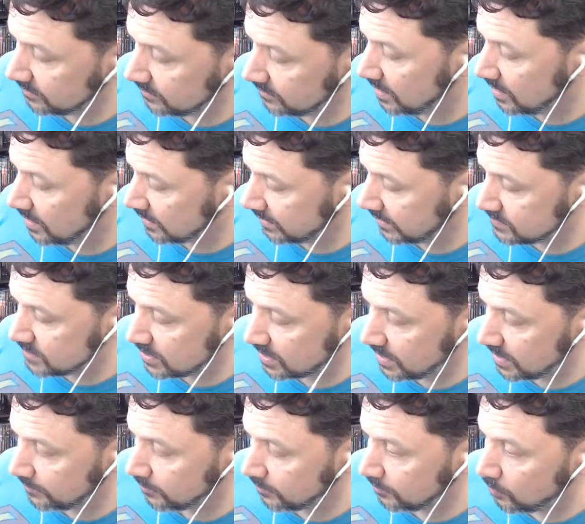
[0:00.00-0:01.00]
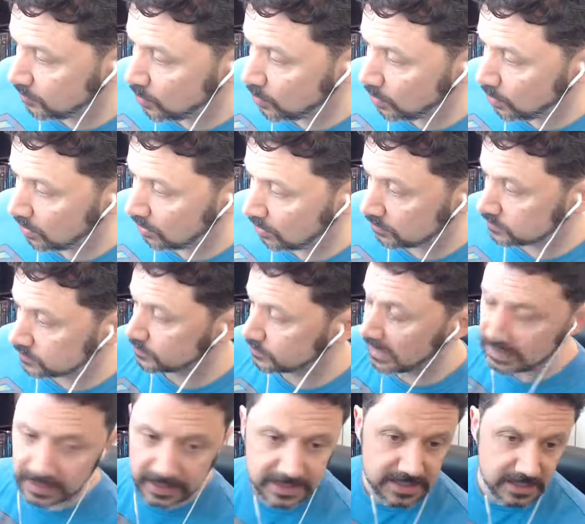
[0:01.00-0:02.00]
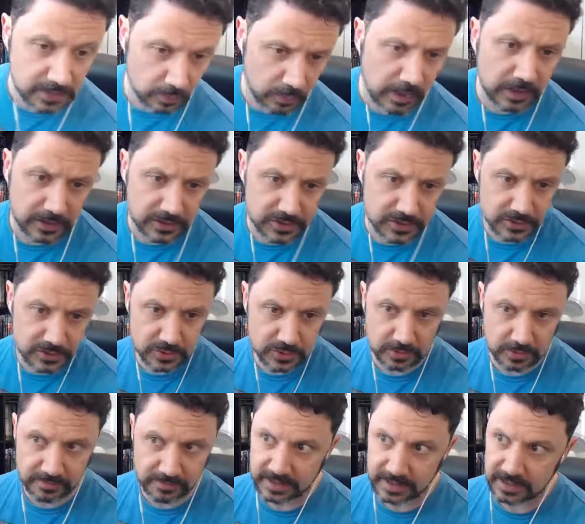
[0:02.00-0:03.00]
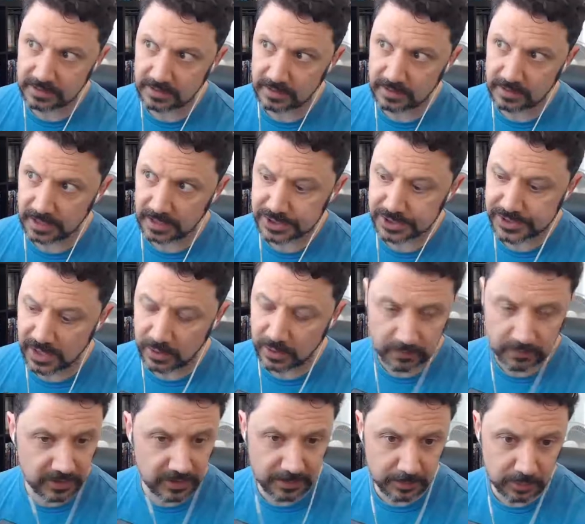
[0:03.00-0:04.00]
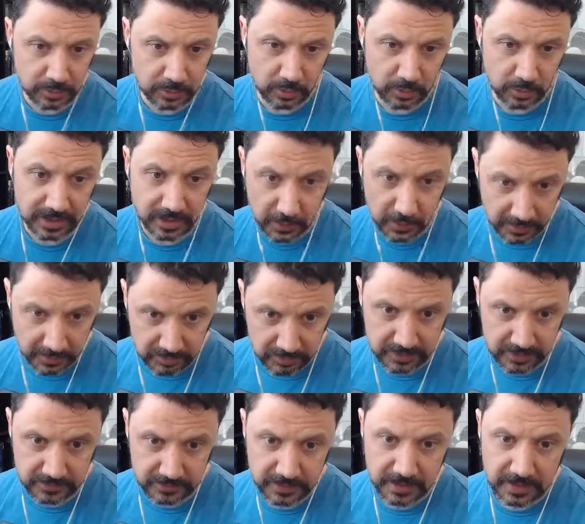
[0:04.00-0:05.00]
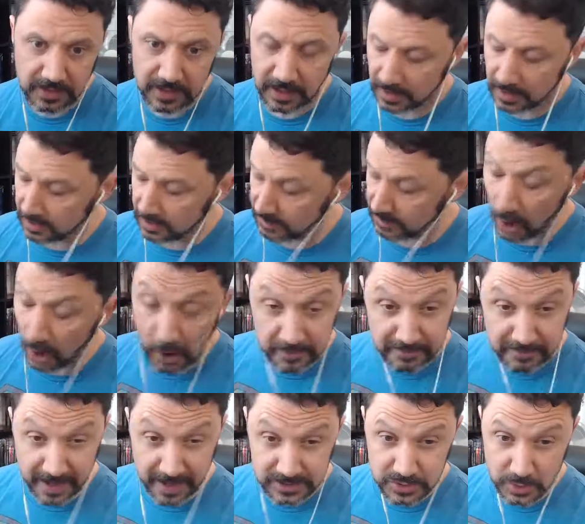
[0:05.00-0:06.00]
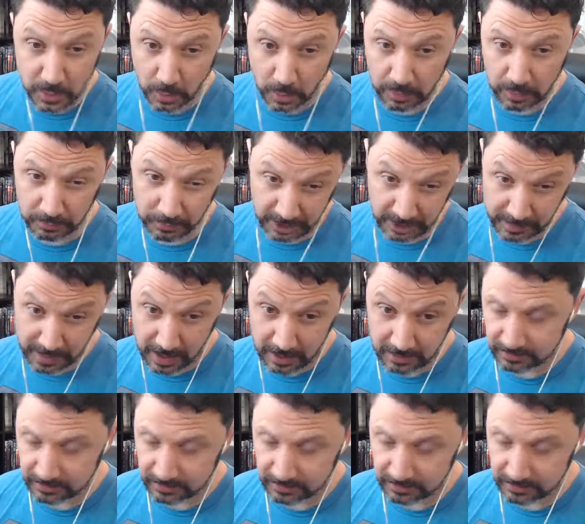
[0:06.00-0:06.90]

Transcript: Uh, gives you a couple more relics, and relics are sort of the uh, shadow of the demon lord equivalent of artifacts or really powerful